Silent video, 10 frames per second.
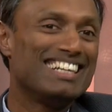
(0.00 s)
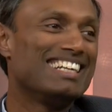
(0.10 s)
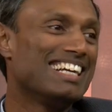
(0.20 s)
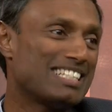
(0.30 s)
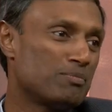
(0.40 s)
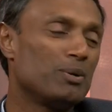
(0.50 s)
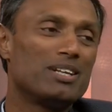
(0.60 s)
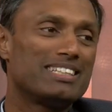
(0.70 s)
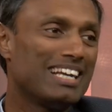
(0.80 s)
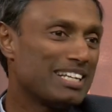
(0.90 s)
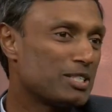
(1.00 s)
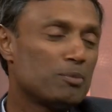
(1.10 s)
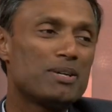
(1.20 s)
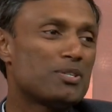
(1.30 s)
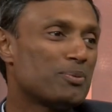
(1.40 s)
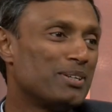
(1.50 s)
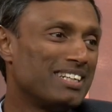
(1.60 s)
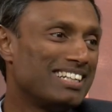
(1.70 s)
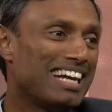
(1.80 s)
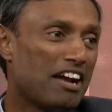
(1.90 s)
Yes, Paul. Thanks so much for
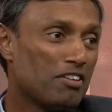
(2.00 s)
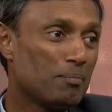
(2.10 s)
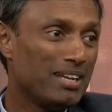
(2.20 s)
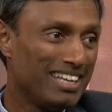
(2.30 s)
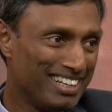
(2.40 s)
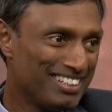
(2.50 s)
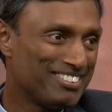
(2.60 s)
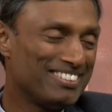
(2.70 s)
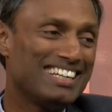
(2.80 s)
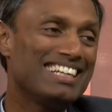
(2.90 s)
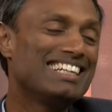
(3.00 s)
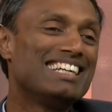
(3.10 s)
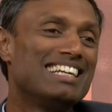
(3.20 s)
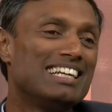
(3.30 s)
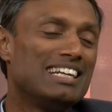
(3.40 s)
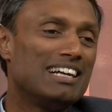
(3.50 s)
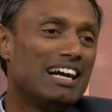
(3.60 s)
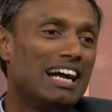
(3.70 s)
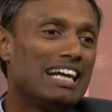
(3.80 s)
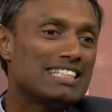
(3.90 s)
uh, having me here today.
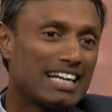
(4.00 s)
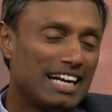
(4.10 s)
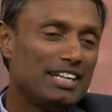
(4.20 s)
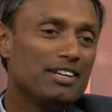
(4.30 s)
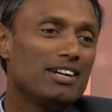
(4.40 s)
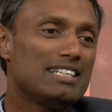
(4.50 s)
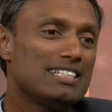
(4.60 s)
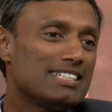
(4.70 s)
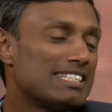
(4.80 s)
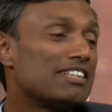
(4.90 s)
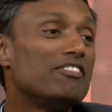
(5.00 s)
As a cardiologist, it's